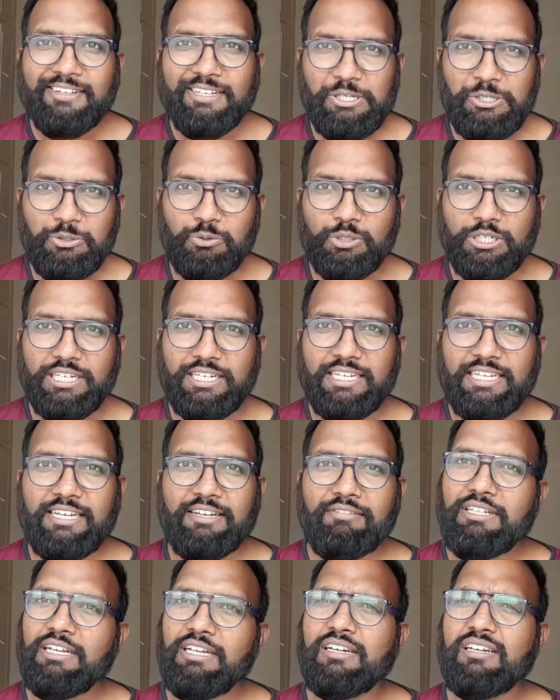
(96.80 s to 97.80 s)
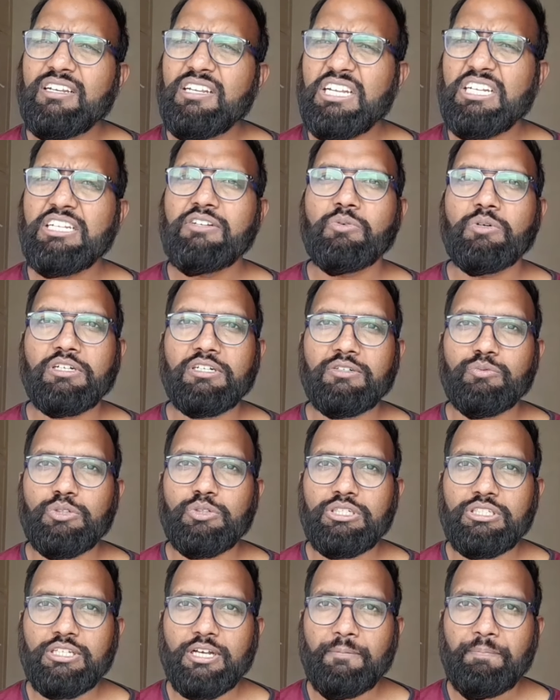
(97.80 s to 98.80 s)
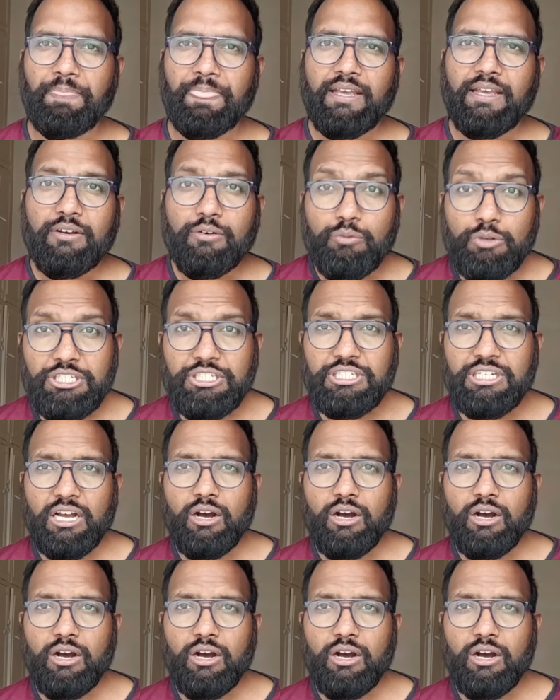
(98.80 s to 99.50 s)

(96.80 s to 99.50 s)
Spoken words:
UK with a creative worker visa, which